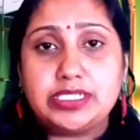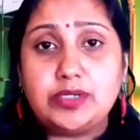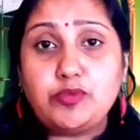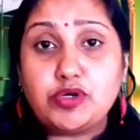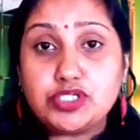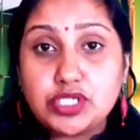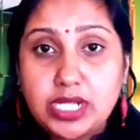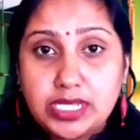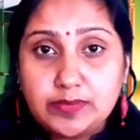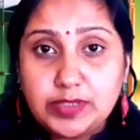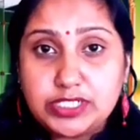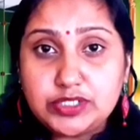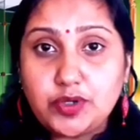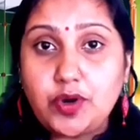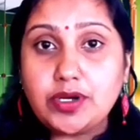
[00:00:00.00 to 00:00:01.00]
Then what should I be
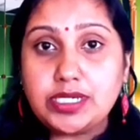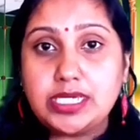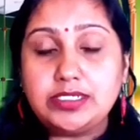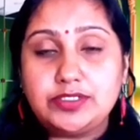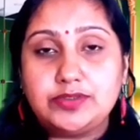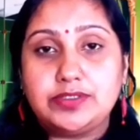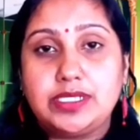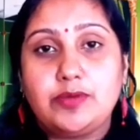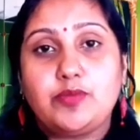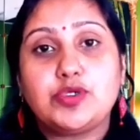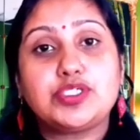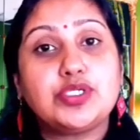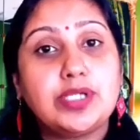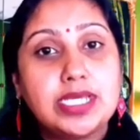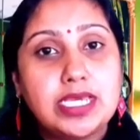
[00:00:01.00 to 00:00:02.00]
talking to them?
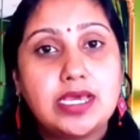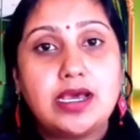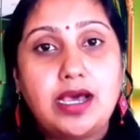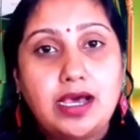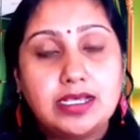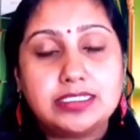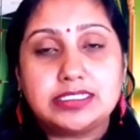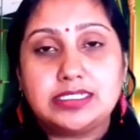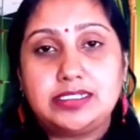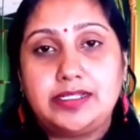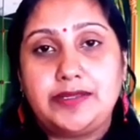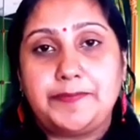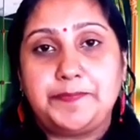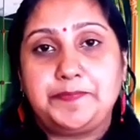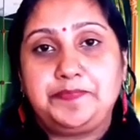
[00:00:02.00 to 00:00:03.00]
What should I ask
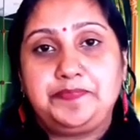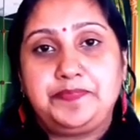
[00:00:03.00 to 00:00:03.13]
them?